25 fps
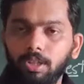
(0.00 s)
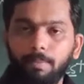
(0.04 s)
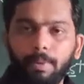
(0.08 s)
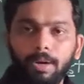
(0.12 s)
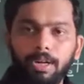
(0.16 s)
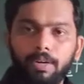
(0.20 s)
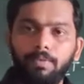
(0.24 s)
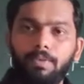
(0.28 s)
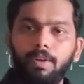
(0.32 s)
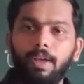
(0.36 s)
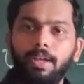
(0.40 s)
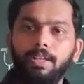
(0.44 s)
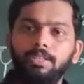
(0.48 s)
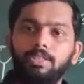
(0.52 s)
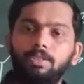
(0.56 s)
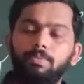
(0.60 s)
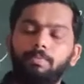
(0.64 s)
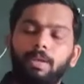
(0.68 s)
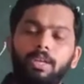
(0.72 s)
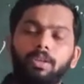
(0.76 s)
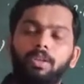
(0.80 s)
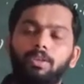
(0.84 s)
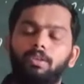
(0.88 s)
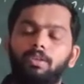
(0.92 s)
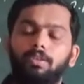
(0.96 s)
The butterflies
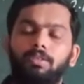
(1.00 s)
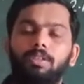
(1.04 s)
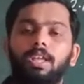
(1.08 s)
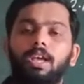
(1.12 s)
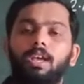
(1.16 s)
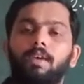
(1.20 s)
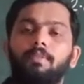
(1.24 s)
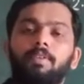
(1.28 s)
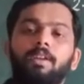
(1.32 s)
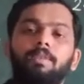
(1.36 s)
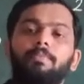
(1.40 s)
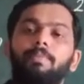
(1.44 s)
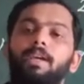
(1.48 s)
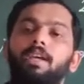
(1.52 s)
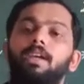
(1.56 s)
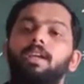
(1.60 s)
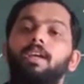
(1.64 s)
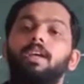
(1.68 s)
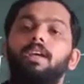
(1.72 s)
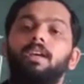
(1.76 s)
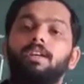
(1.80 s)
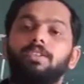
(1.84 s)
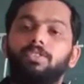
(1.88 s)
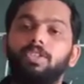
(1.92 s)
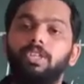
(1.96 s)
they will
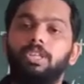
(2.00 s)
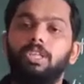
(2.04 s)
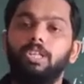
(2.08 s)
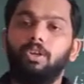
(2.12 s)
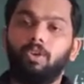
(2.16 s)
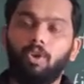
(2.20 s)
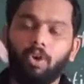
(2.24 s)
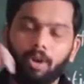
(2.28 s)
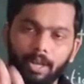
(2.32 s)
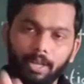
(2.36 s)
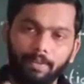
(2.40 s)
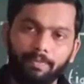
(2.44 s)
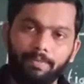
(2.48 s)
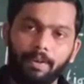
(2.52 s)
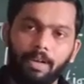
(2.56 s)
be sitting on a